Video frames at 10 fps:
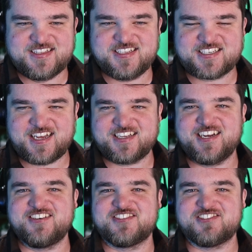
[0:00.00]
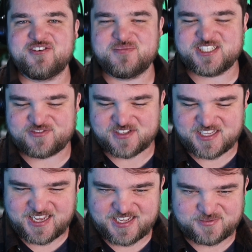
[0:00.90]
This guy cares so much for
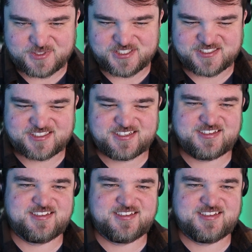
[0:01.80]
the animals.